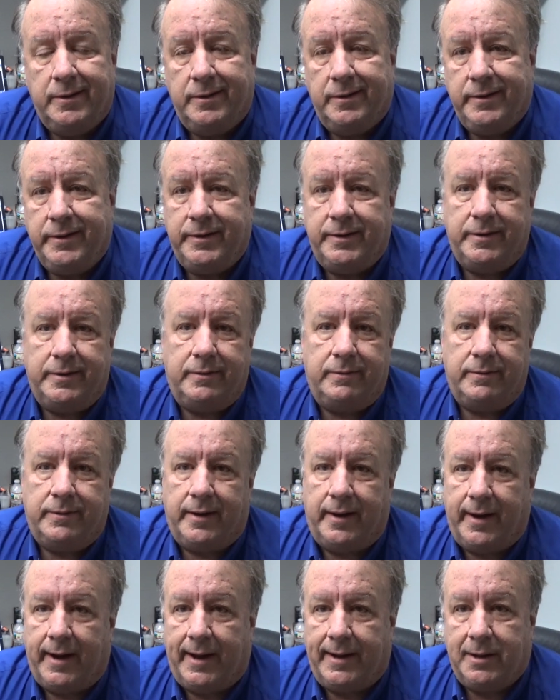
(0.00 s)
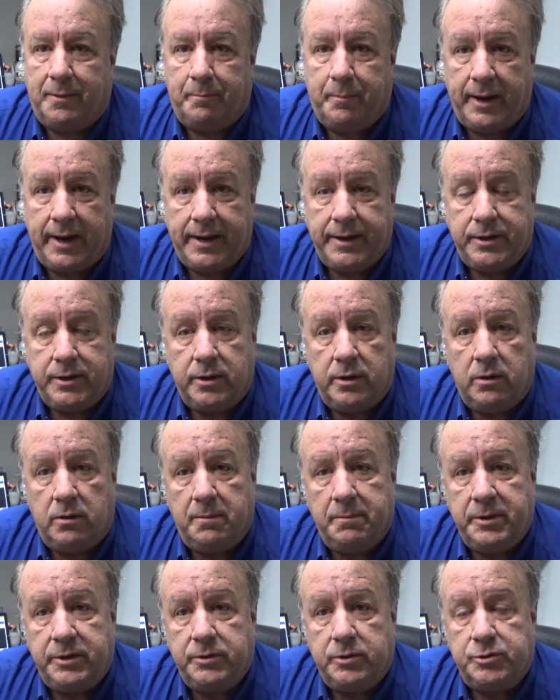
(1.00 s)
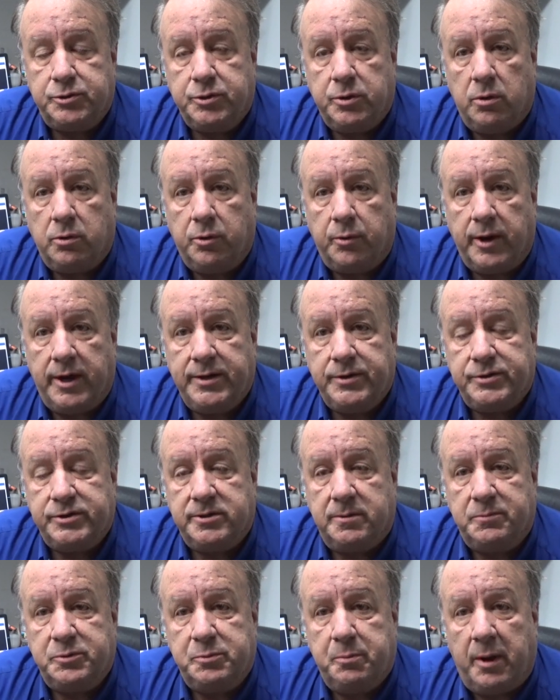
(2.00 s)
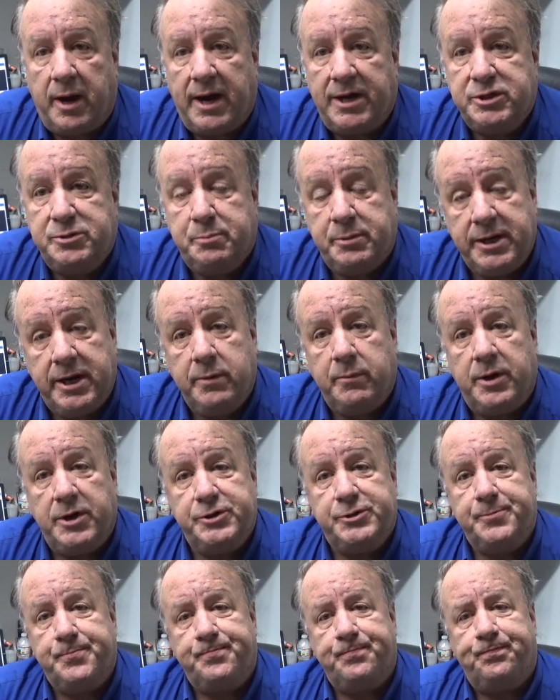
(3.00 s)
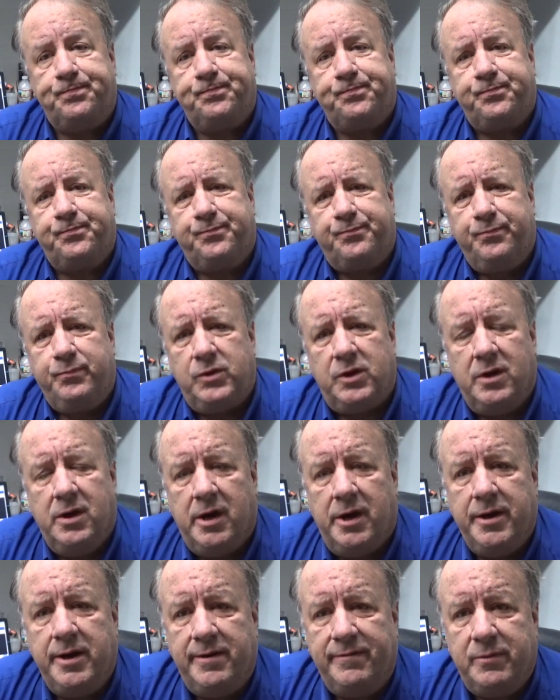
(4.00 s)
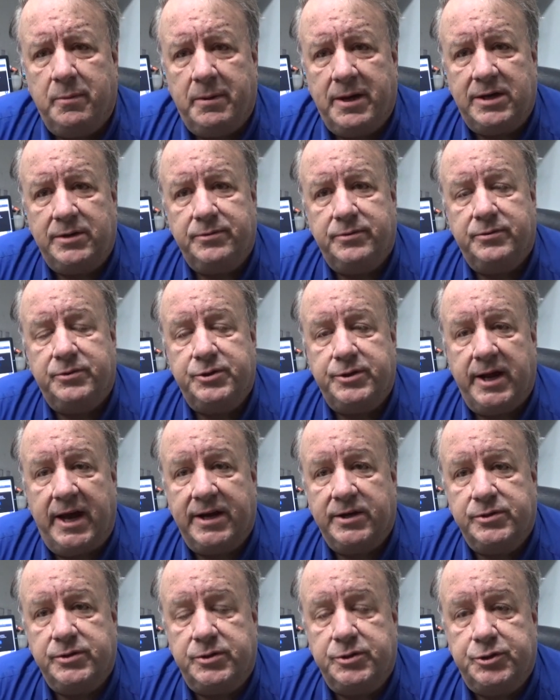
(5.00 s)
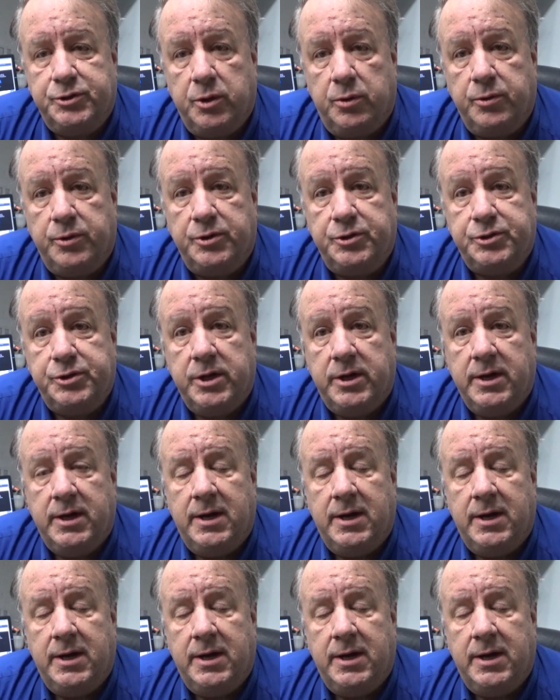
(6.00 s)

a jalapeno. I mean, those go great in some spots. But anyways, enough about snacks and sodas.